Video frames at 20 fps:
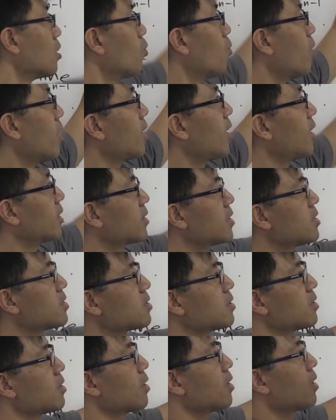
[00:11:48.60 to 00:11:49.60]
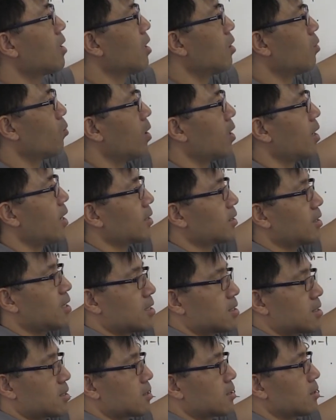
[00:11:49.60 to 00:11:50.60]
One like this, and one like
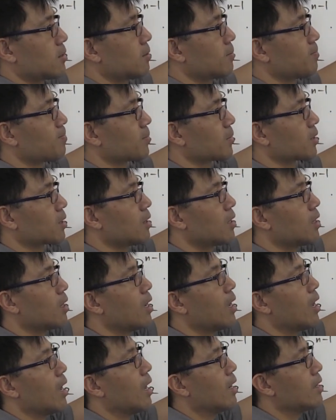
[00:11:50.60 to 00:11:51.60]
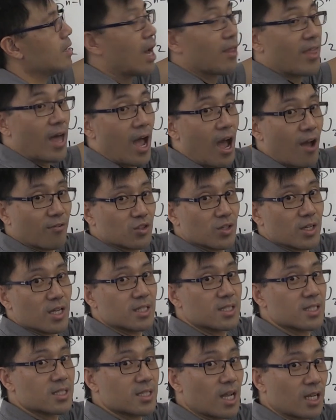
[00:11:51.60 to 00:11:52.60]
this. Now they have to
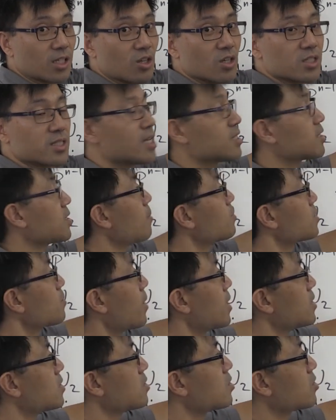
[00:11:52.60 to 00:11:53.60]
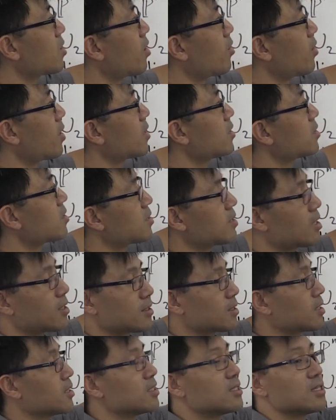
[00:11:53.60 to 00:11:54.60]
intersect because they're subspaces, they'll
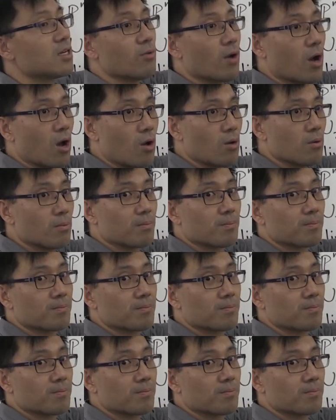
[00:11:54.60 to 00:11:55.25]
intersect in zero.